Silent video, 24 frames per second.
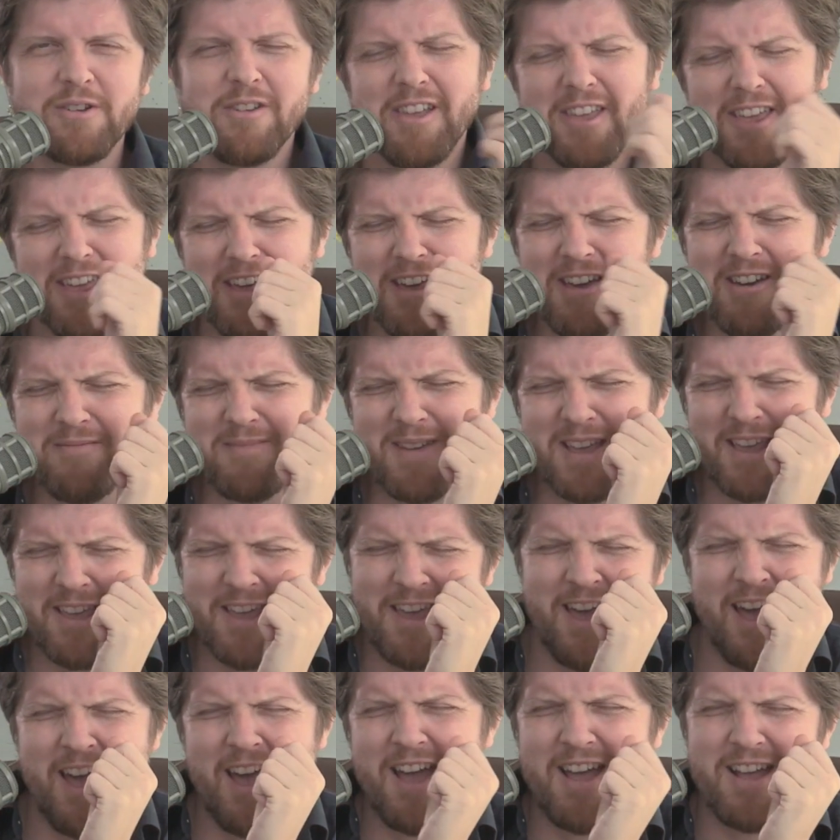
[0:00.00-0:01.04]
You're like, oh my
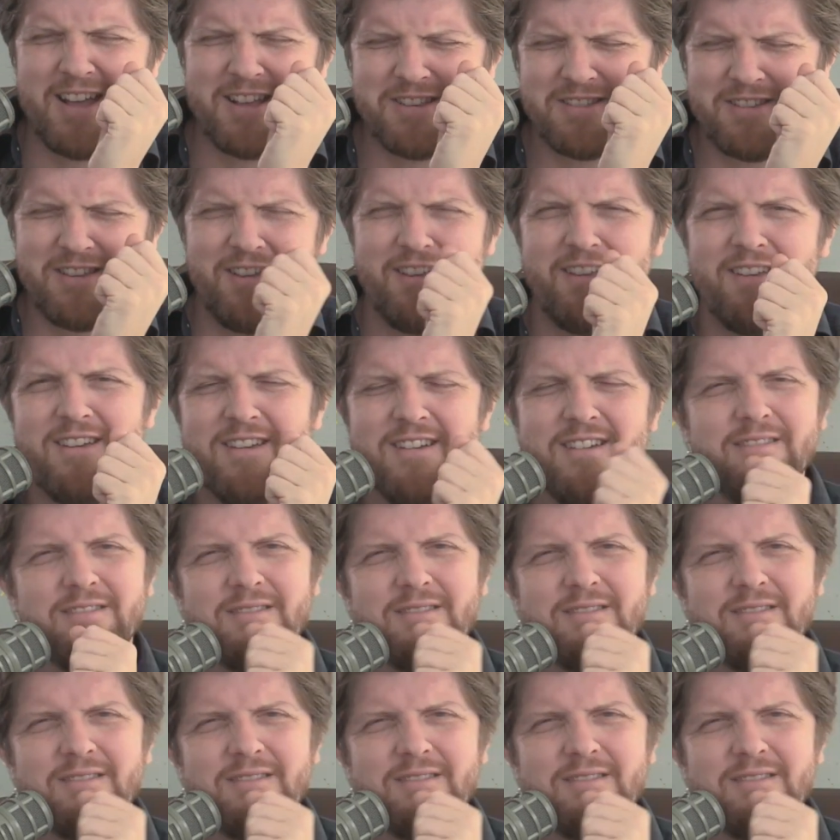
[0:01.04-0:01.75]
gosh, yeah,